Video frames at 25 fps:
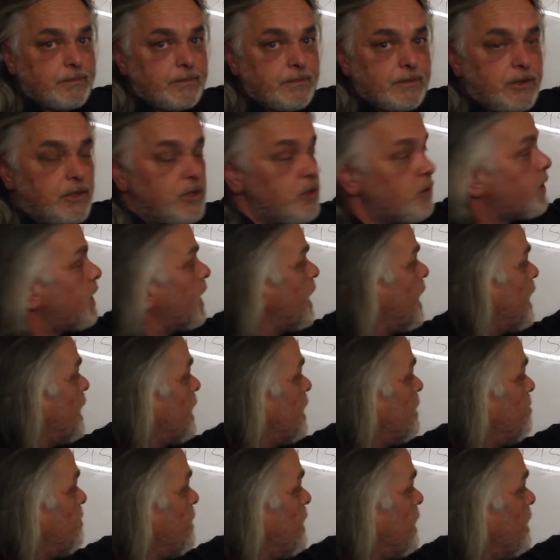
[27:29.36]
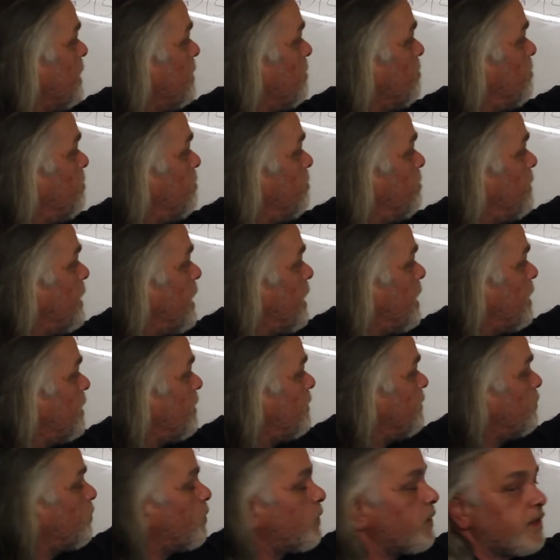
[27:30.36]
You gotta be
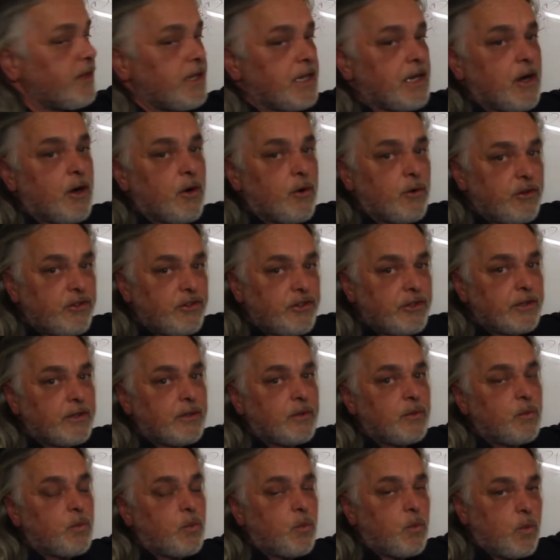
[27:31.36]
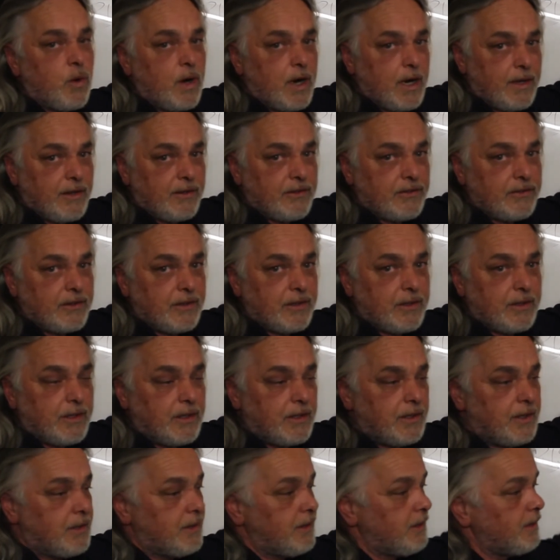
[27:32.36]
above where the ocean was.
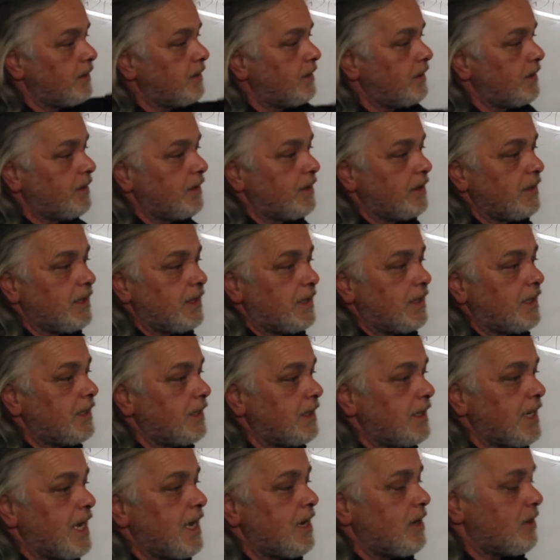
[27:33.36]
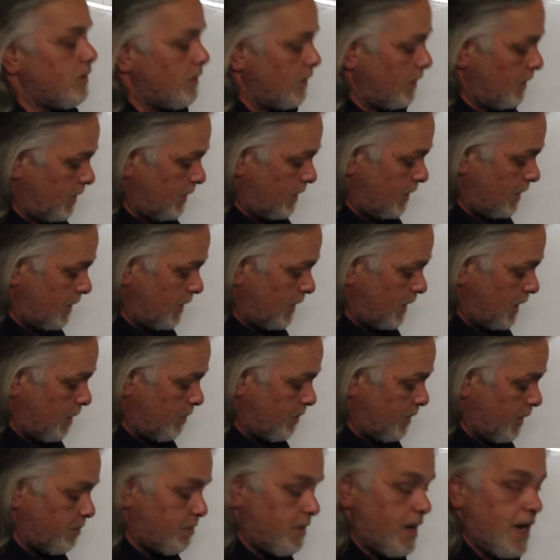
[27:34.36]
Now, I'm
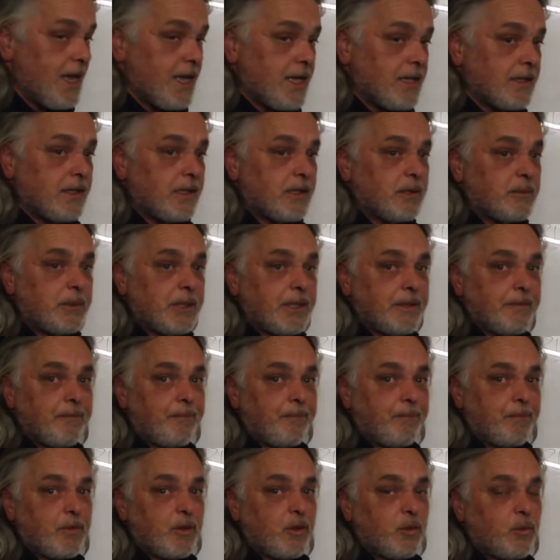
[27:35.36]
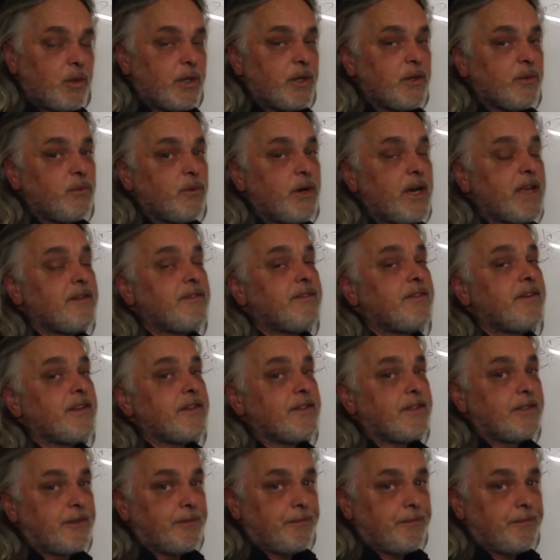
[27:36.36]
gonna brag a little bit. We're in Red Feather.